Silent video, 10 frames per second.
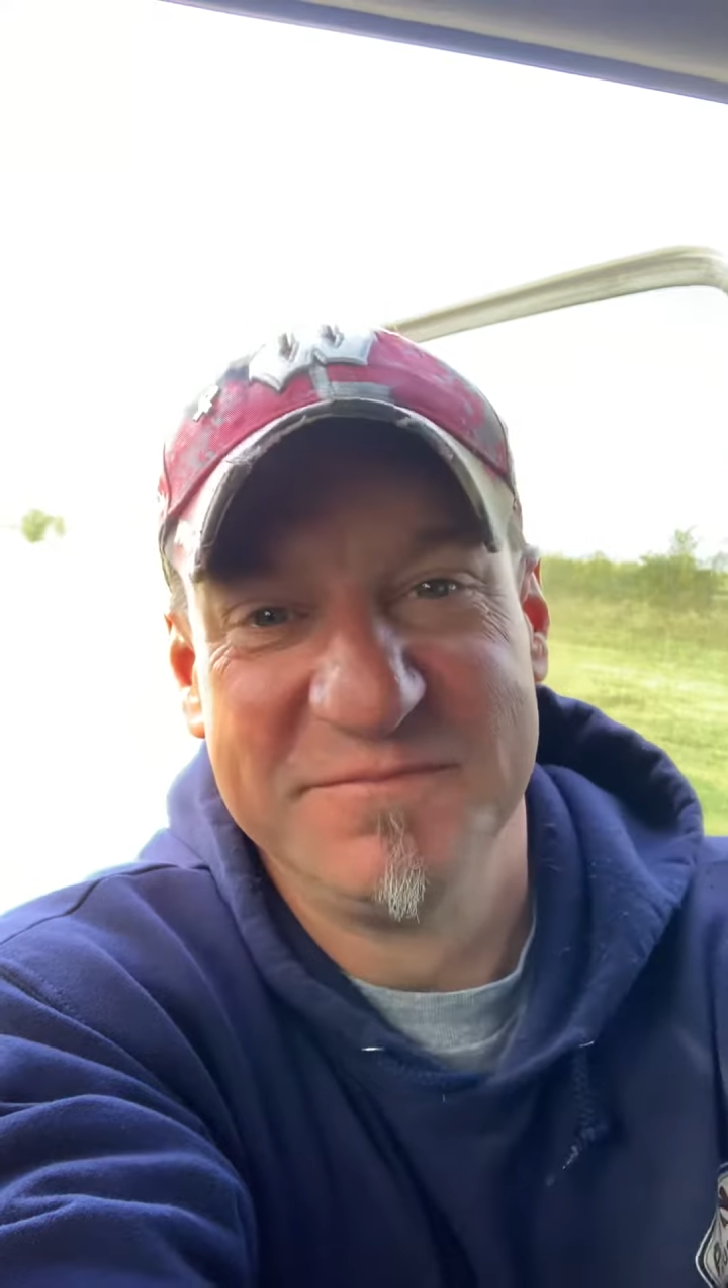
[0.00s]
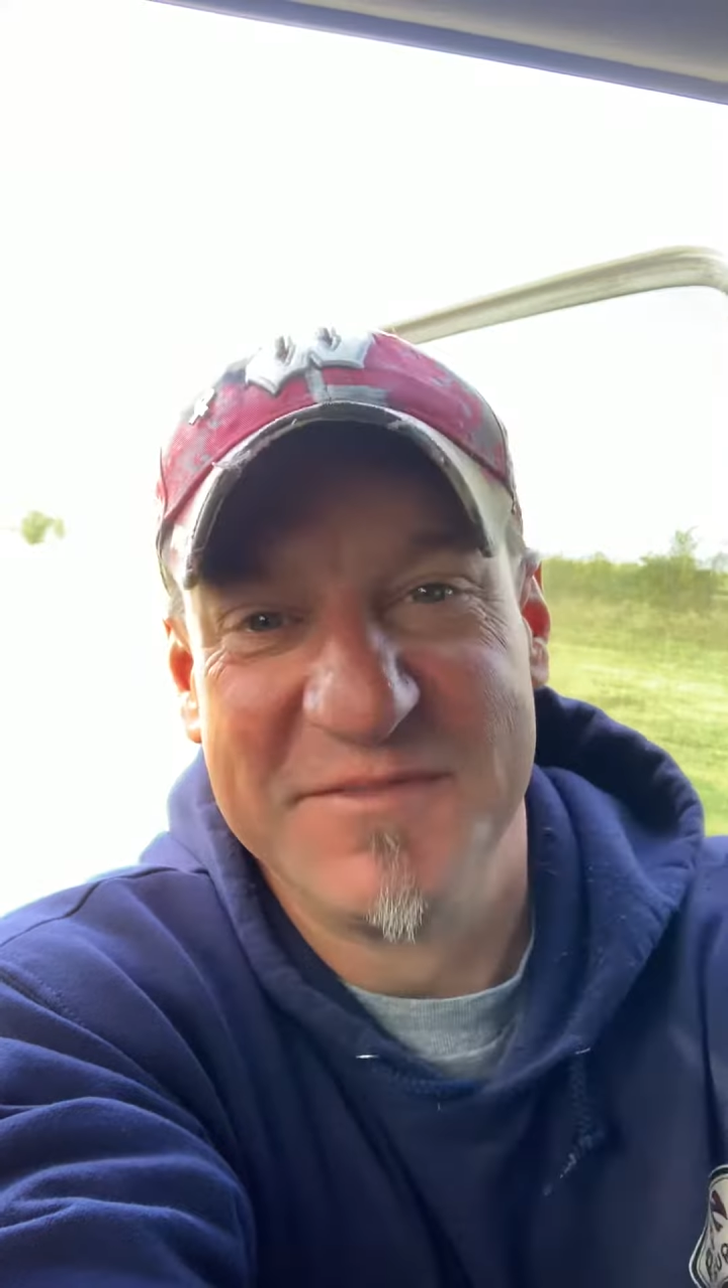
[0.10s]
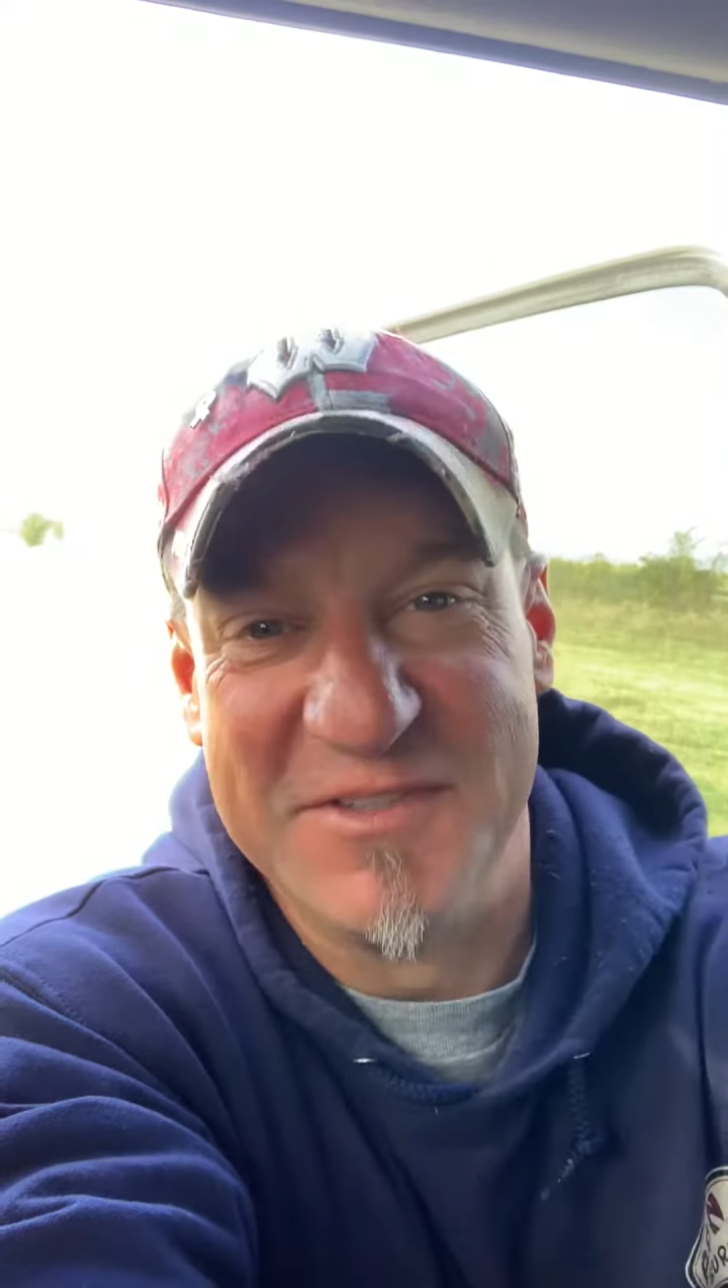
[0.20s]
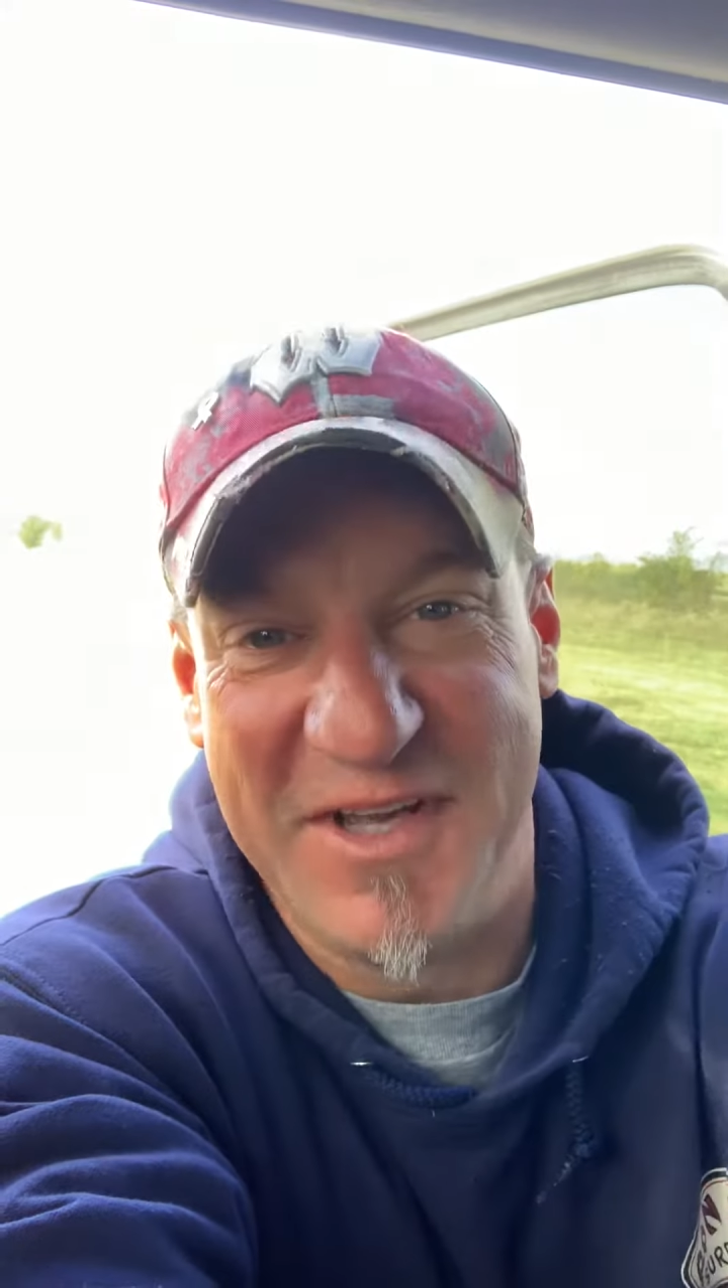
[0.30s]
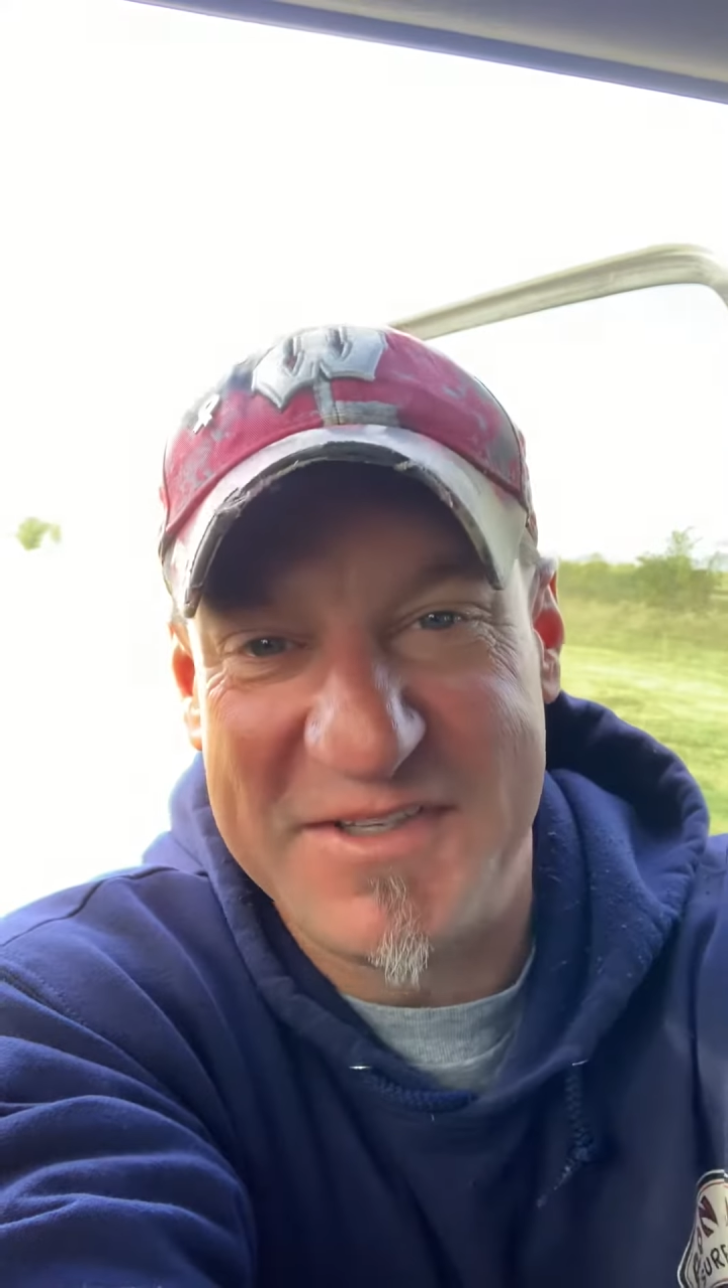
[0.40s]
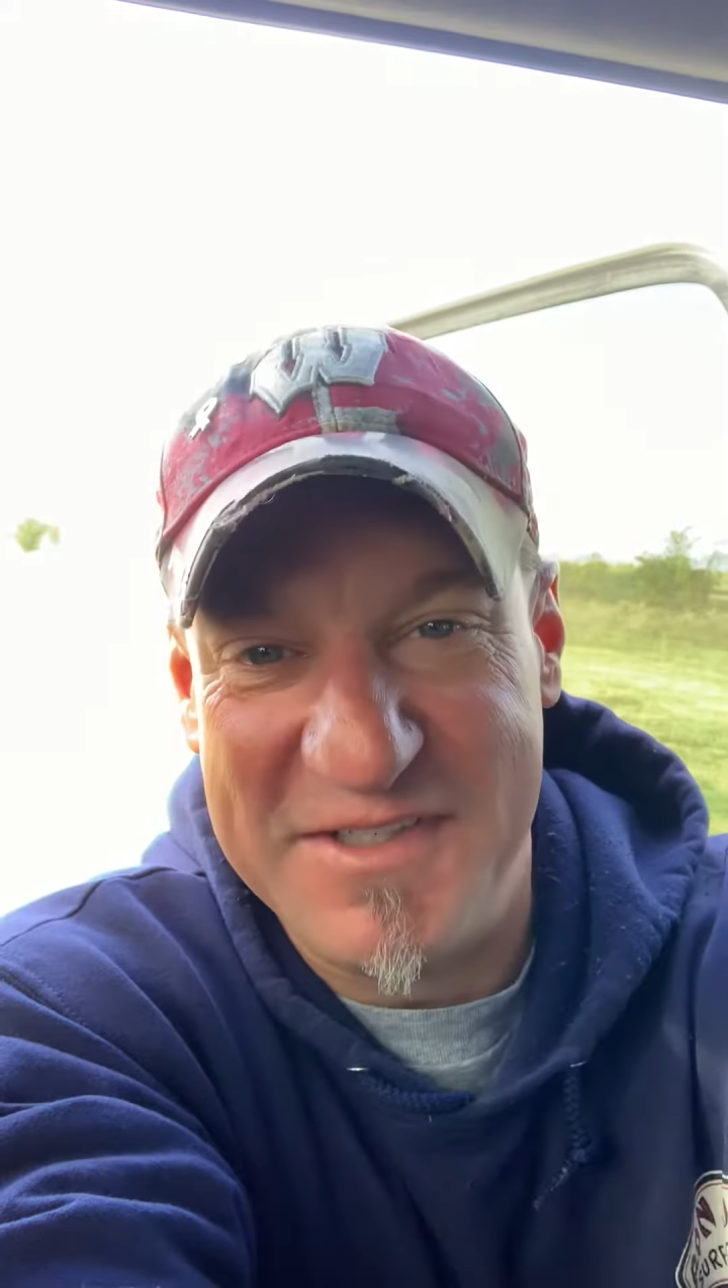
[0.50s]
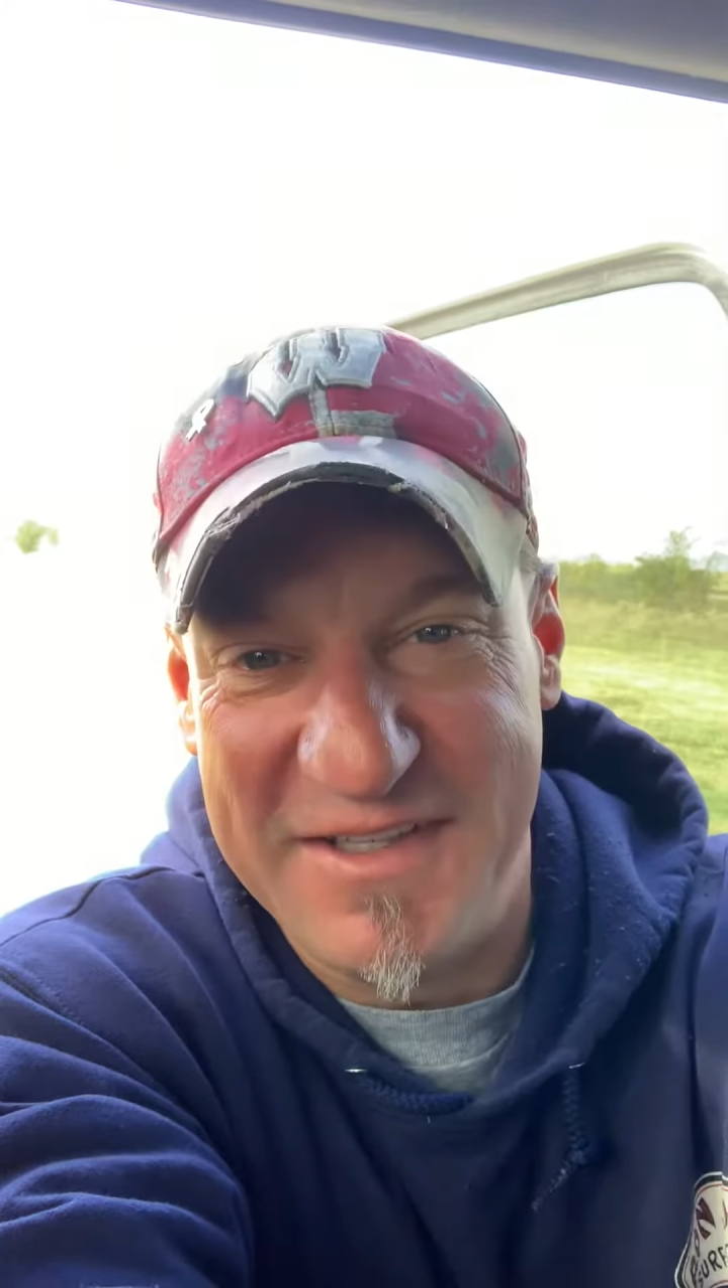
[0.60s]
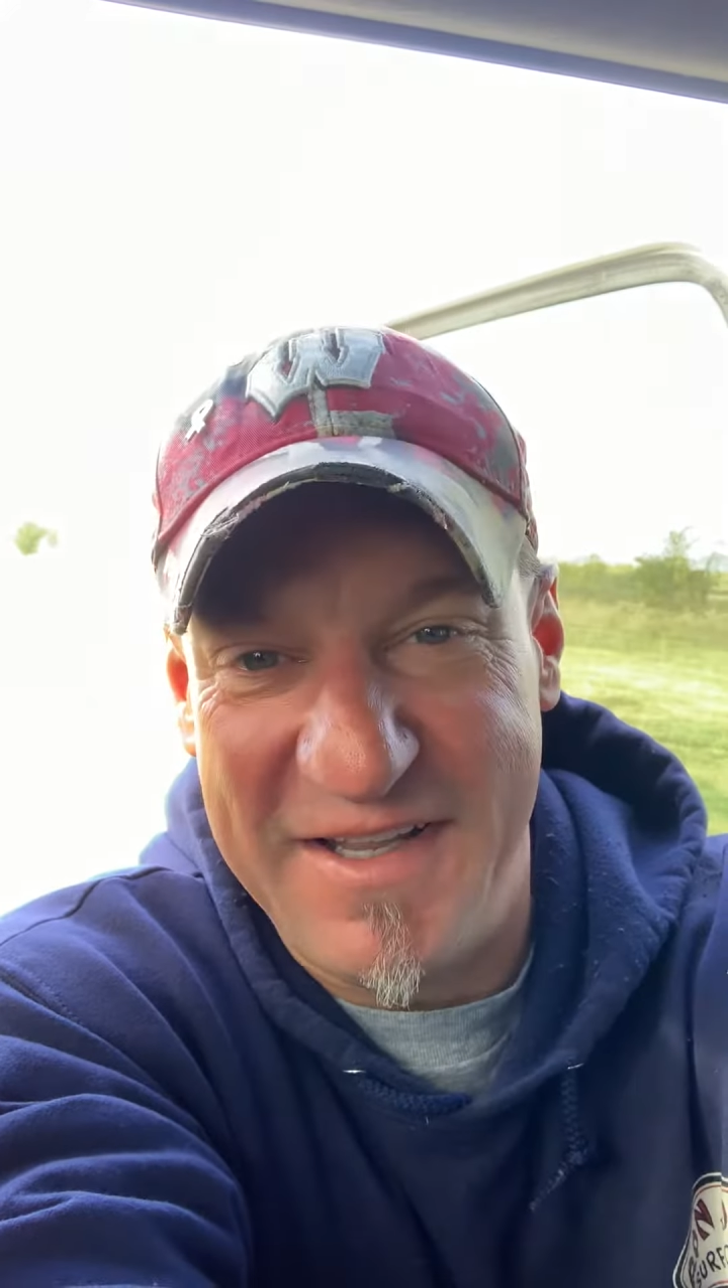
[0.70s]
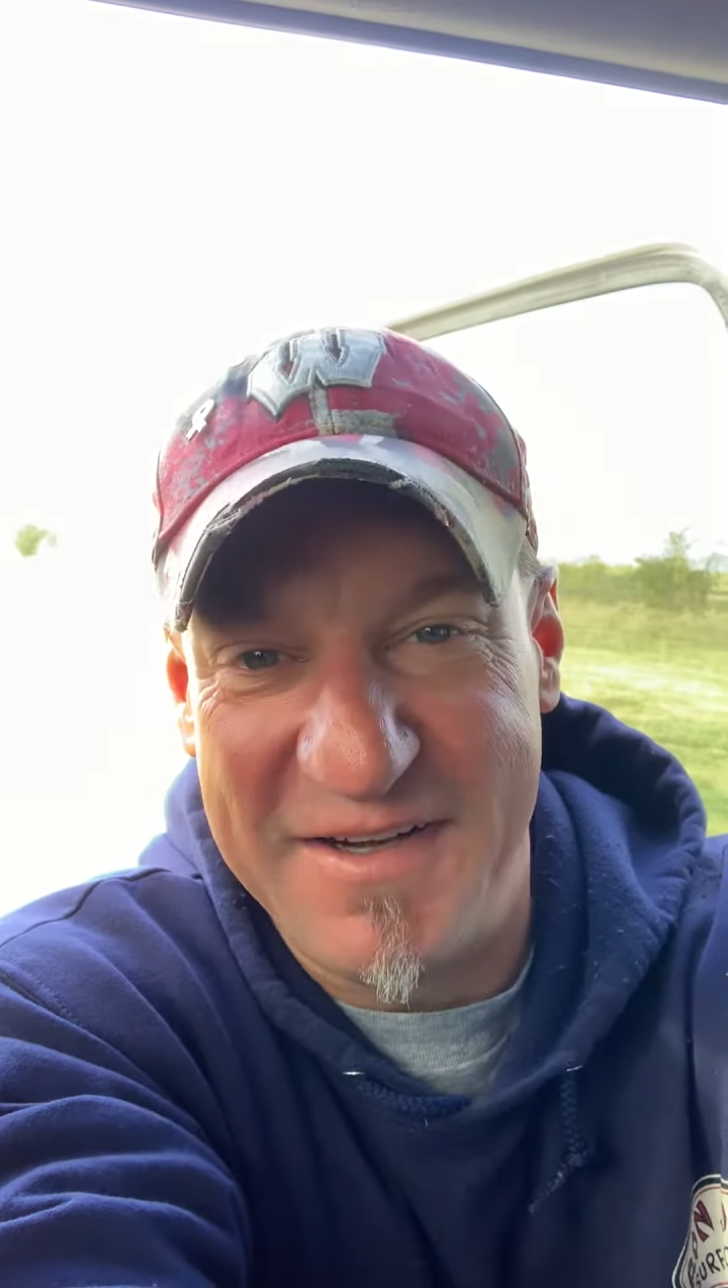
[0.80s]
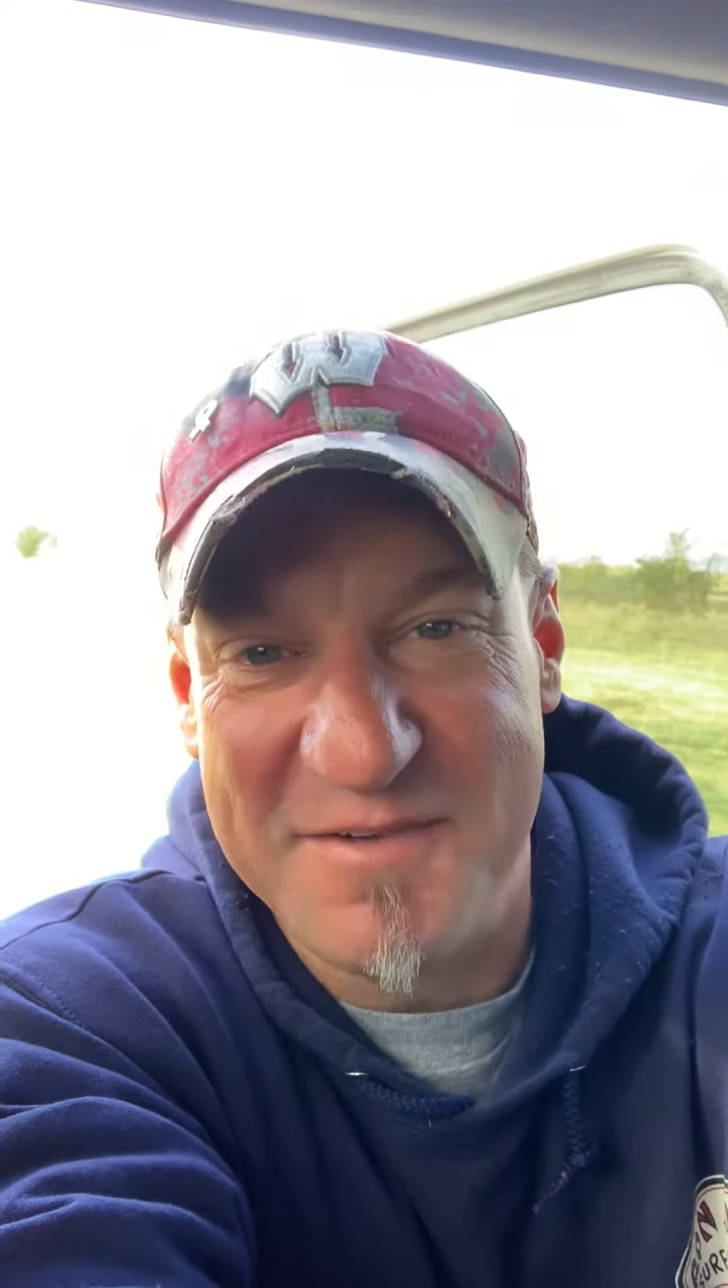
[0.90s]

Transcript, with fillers: Talk to you later.